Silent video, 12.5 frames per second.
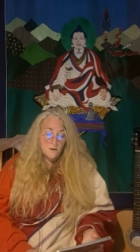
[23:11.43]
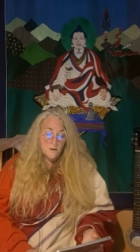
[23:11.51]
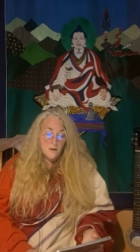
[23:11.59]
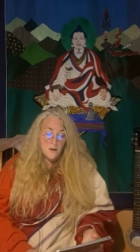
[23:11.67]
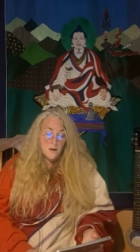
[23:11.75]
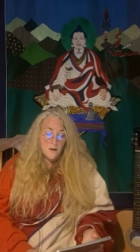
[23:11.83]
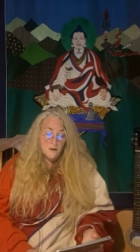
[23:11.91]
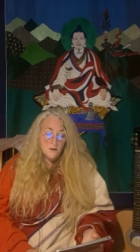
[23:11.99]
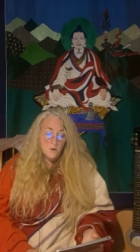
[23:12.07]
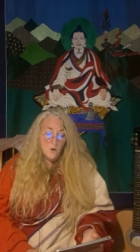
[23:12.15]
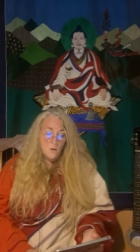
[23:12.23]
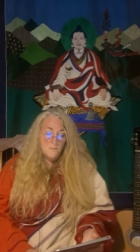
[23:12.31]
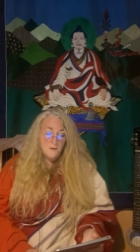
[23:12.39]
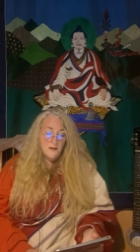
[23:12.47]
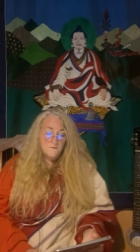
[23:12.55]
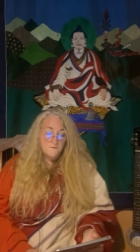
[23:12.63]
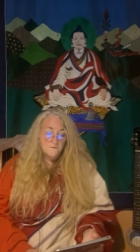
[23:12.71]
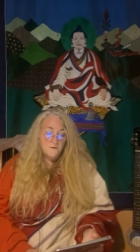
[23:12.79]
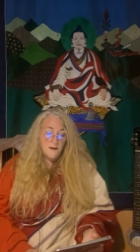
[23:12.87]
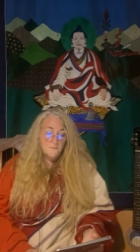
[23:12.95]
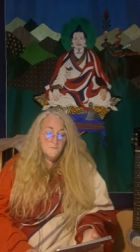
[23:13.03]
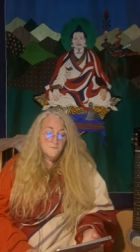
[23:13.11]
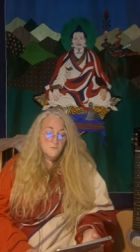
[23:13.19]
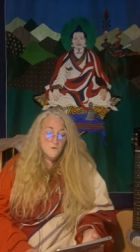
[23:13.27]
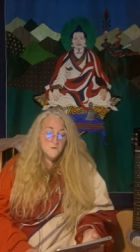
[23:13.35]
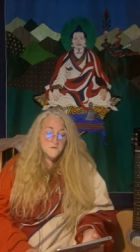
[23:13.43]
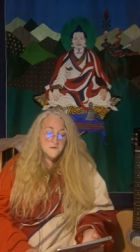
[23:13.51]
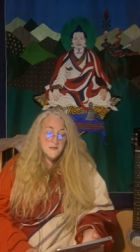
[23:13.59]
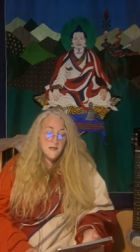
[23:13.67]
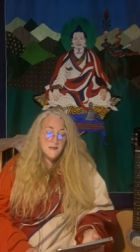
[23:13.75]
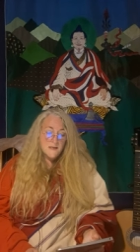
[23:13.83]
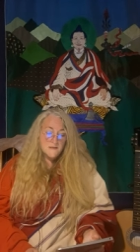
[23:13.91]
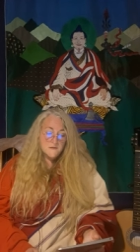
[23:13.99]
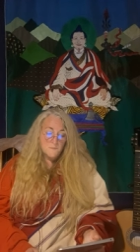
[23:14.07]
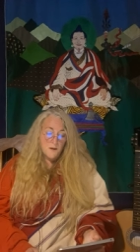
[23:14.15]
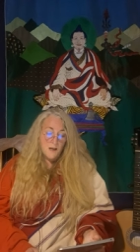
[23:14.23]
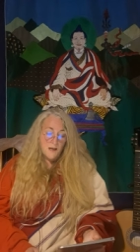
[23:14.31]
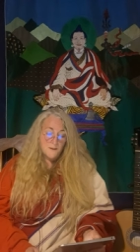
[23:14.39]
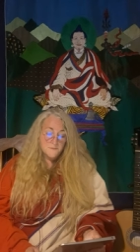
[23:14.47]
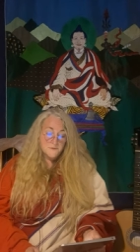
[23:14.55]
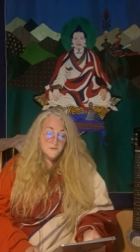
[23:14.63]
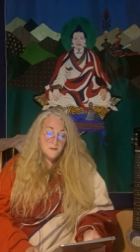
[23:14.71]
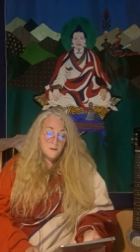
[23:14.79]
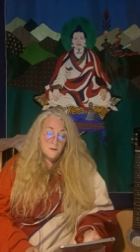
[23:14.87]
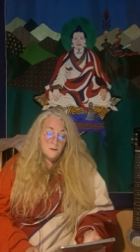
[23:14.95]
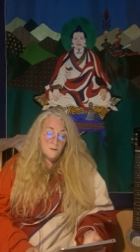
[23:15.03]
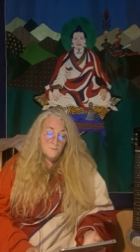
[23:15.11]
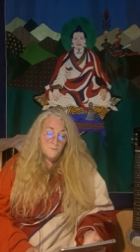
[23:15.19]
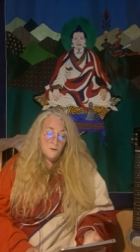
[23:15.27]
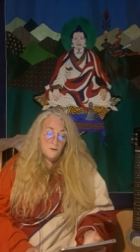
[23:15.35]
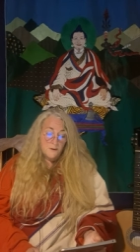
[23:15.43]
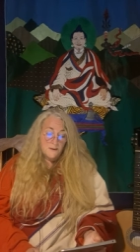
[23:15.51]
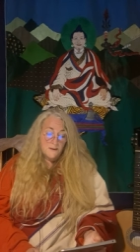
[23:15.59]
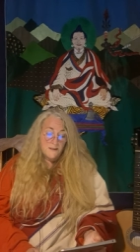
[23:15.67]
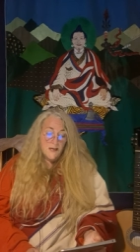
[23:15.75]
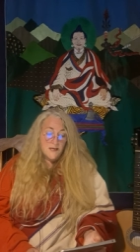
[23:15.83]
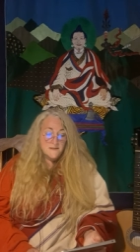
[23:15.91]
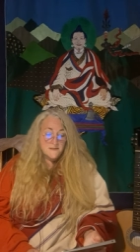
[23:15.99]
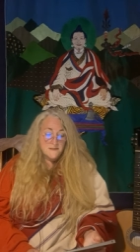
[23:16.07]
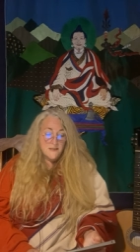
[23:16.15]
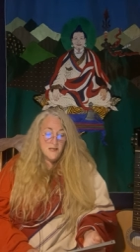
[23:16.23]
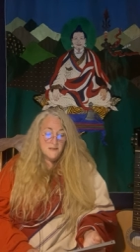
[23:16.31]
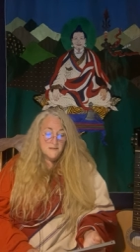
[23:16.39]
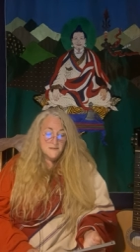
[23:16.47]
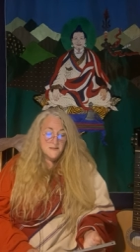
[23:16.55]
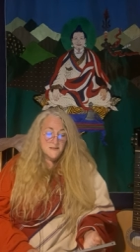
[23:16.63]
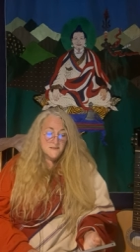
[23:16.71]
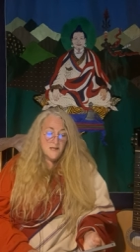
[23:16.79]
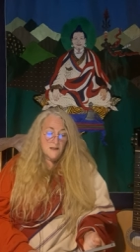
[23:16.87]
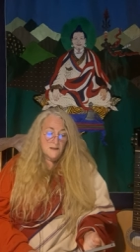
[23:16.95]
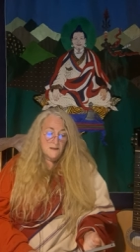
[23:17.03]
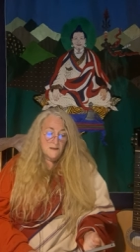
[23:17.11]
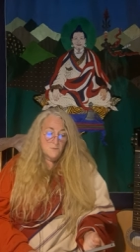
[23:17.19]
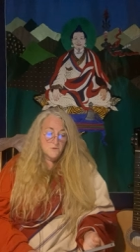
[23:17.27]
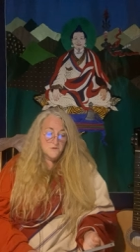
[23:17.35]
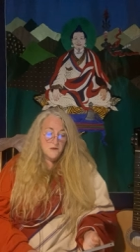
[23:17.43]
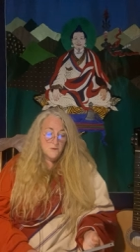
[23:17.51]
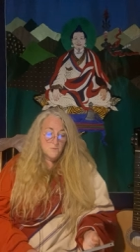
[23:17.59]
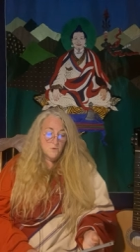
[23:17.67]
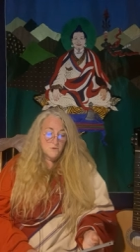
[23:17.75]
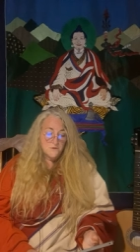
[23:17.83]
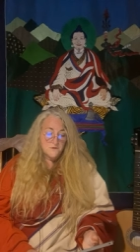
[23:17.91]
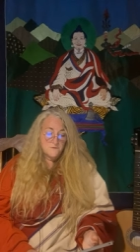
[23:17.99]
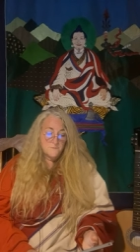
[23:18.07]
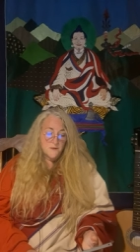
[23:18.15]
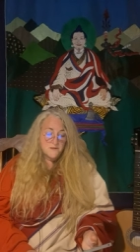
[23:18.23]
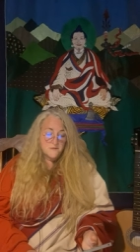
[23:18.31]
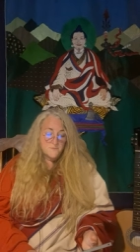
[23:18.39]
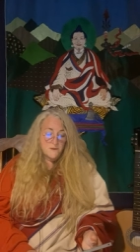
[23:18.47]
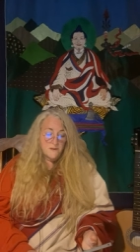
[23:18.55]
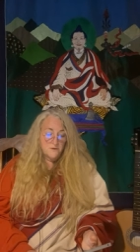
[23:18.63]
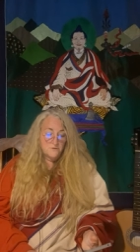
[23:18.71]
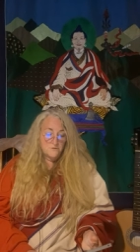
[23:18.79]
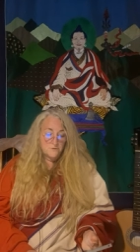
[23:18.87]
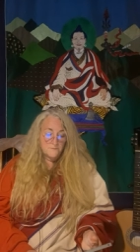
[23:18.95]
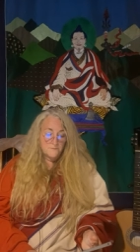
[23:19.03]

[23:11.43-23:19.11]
Uh, comme les femmes françaises, perhaps. But yes, that's exactly what I want of my speech.